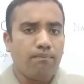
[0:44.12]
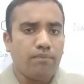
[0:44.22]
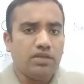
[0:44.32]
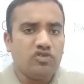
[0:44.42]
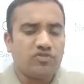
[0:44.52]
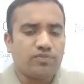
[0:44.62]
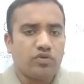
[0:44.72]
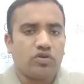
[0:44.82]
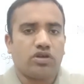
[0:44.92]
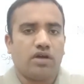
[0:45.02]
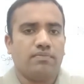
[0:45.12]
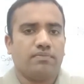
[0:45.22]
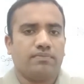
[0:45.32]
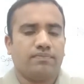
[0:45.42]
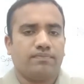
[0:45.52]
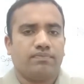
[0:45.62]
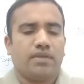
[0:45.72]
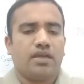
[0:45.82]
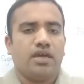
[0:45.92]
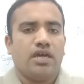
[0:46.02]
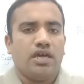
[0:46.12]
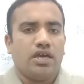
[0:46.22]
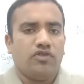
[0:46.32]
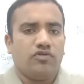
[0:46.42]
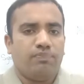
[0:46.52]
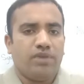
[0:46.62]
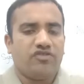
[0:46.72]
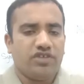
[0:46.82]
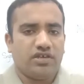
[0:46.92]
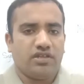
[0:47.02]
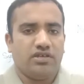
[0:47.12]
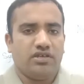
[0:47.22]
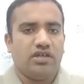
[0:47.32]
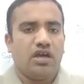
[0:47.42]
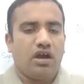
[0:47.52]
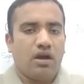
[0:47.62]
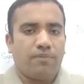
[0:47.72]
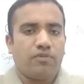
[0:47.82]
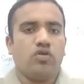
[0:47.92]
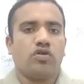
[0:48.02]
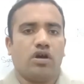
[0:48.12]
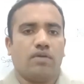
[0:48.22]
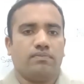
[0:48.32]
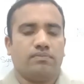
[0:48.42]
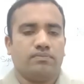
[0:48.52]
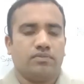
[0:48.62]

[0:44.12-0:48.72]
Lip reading: minimalist program is basically a program.